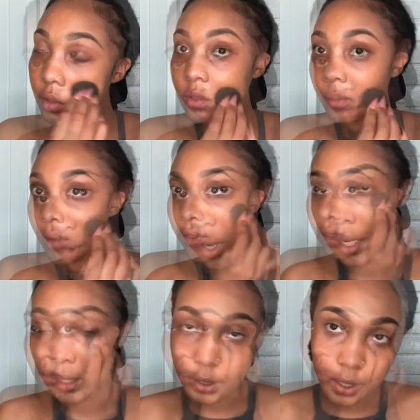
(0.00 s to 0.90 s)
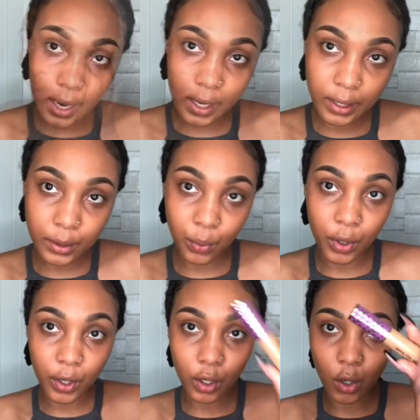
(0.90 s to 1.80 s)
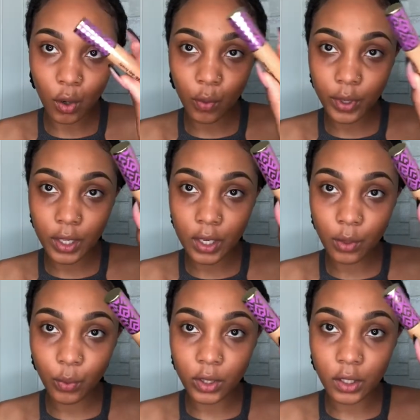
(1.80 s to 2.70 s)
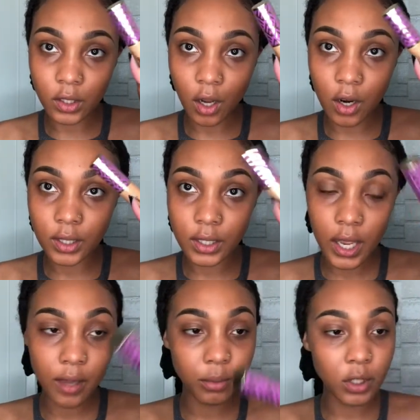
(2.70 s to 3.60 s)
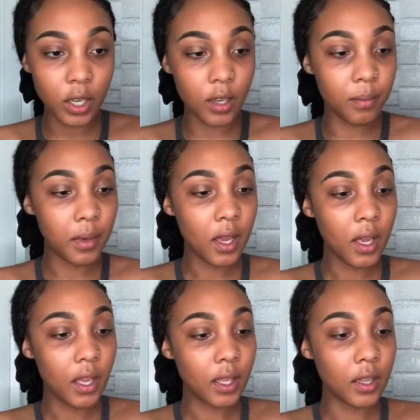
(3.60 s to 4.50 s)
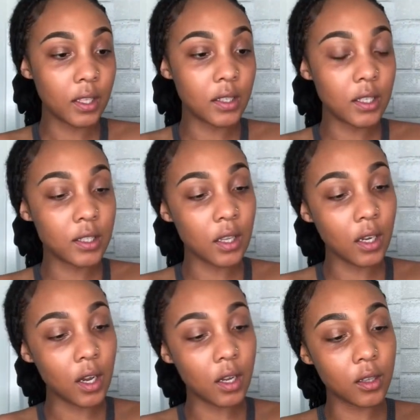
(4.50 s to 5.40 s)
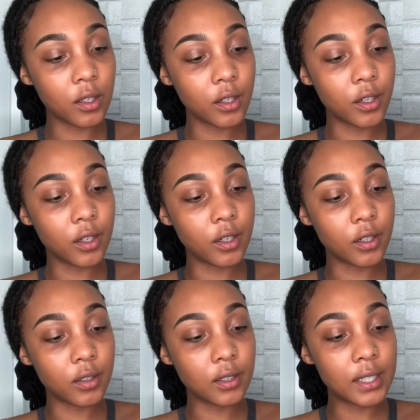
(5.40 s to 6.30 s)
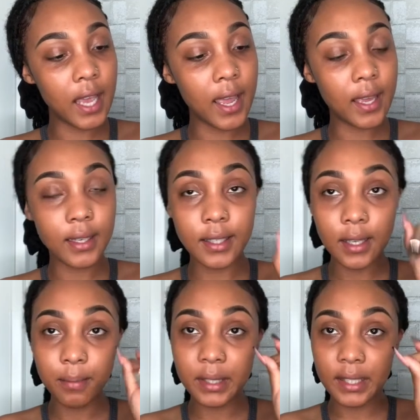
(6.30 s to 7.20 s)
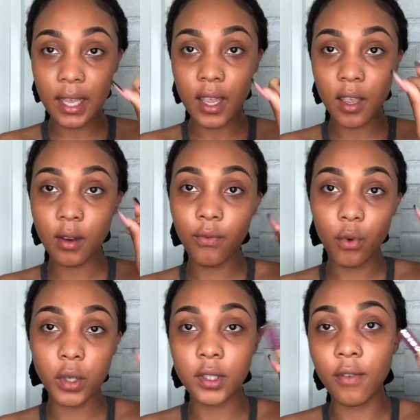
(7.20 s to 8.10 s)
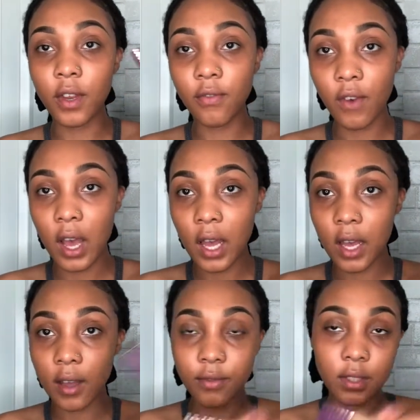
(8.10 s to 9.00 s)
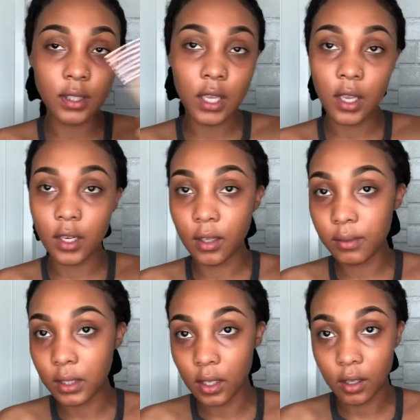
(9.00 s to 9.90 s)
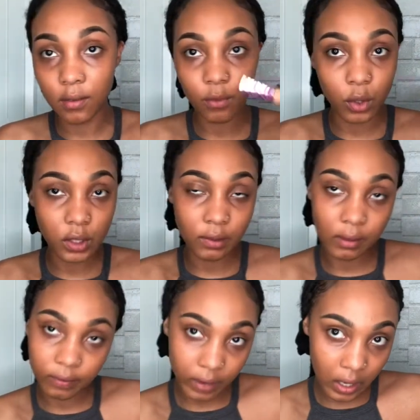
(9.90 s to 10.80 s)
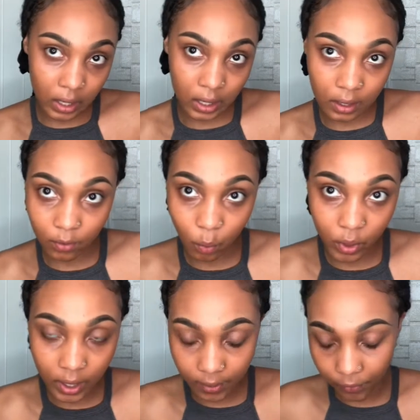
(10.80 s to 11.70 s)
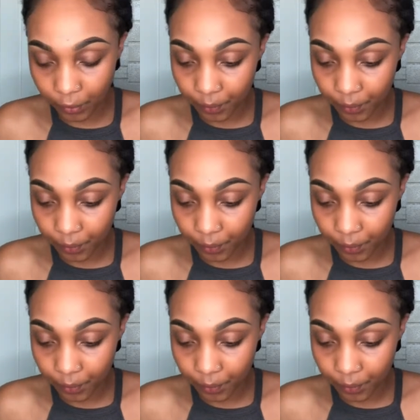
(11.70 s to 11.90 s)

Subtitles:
For under eyes, we're gonna go in with the Tarte Tape Shape. This is in the color Tan Deep Sand 475, Tan Deep Sand 475, whatever.